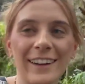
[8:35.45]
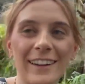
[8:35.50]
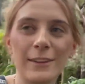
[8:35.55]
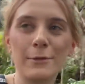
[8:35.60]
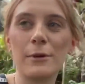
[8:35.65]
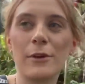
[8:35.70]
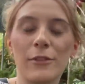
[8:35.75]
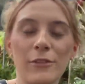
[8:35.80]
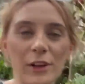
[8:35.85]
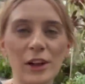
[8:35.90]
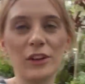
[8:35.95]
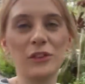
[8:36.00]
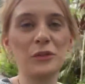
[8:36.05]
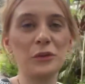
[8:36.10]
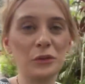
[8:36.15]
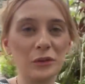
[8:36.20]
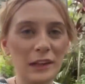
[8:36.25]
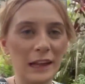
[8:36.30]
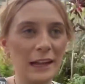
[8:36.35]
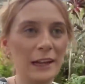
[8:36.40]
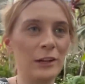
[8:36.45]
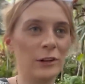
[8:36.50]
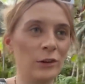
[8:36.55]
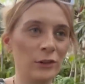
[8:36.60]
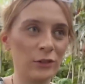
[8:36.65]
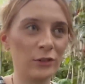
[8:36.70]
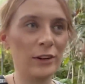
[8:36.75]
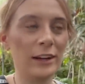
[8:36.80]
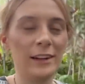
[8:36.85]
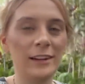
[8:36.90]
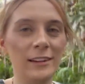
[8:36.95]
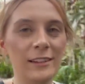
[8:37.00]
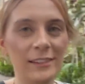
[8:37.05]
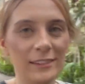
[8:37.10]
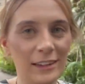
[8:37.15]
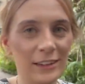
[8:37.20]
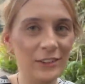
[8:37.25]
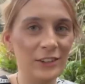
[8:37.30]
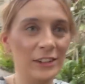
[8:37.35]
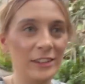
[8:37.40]
It's my first full day in Australia,
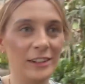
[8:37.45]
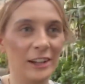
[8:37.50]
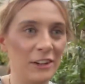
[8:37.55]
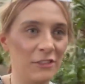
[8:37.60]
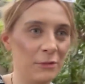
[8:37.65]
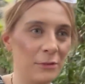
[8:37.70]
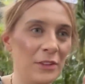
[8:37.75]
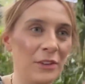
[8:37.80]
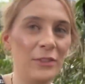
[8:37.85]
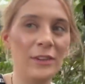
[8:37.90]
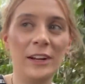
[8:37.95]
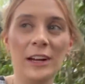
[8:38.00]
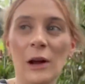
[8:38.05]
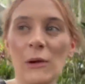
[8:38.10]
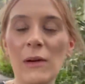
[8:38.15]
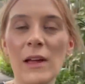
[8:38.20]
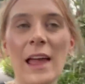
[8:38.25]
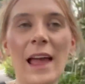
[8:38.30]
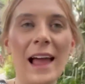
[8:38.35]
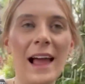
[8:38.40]
as you can tell from this video,